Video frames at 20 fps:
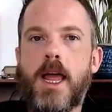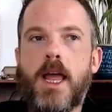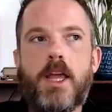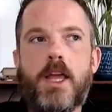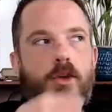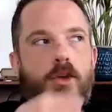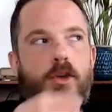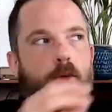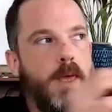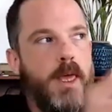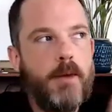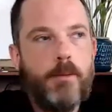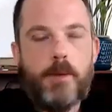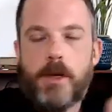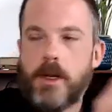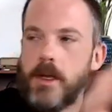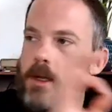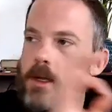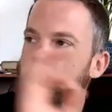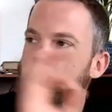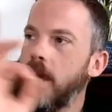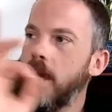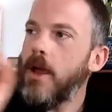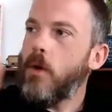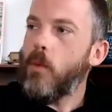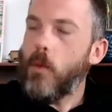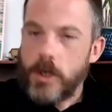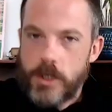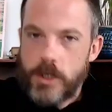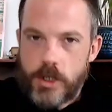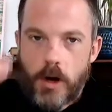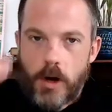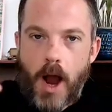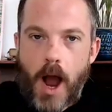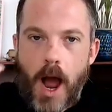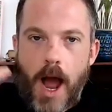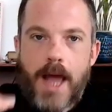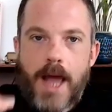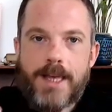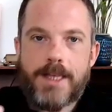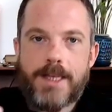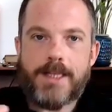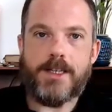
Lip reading: you'll be able to, once your eyes